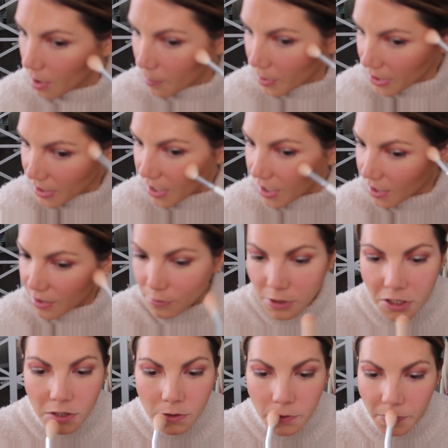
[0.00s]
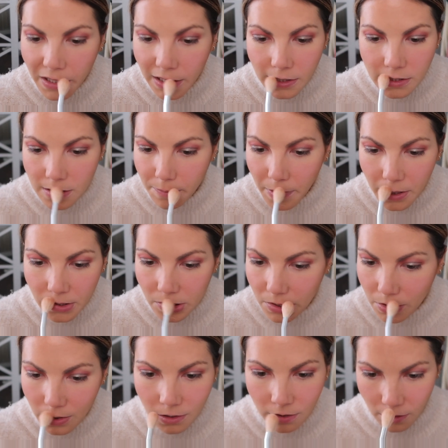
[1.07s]
But yeah, it was just really
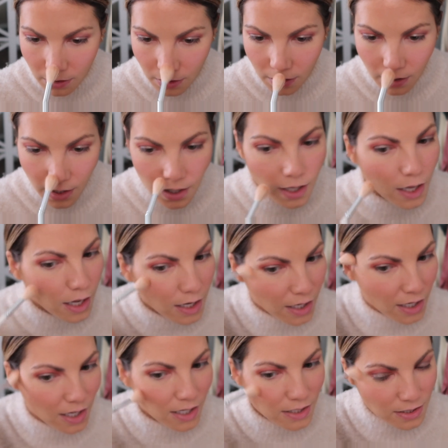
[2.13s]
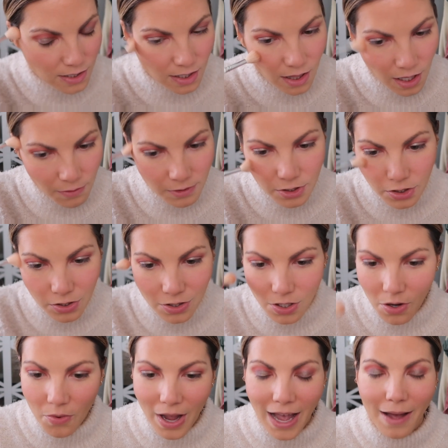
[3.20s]
special and they were just
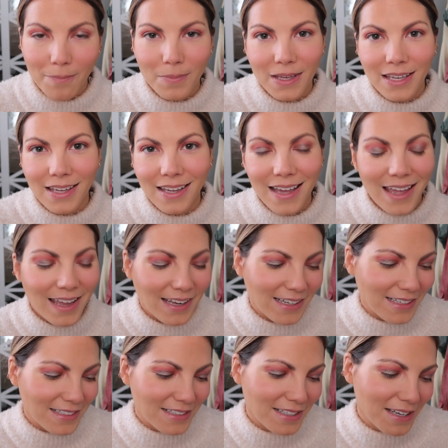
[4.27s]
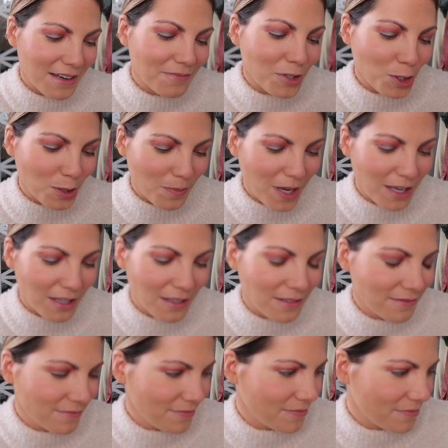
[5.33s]
so happy, and it just made
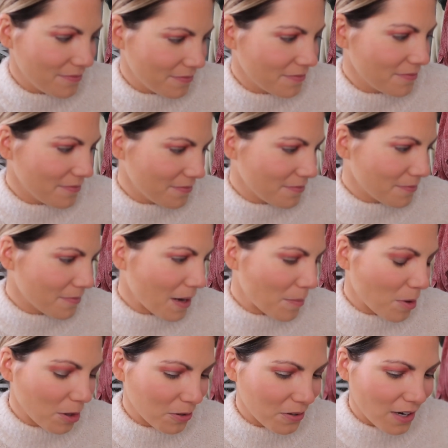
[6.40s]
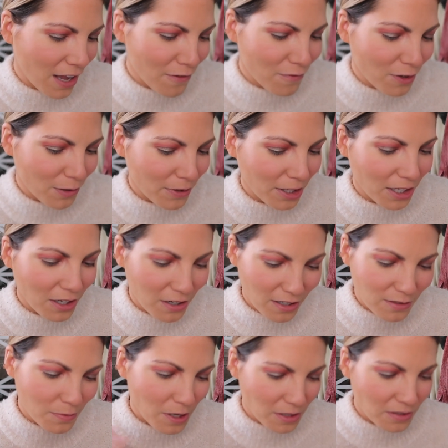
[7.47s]
my brother and I feel really good,
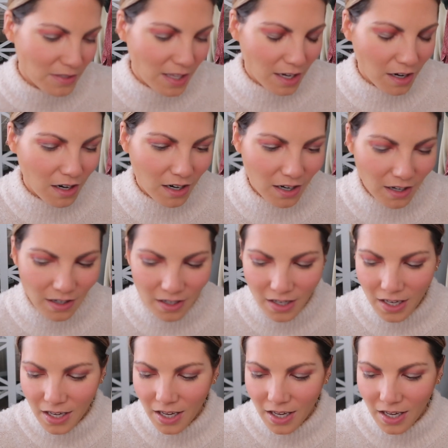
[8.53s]
as well as like our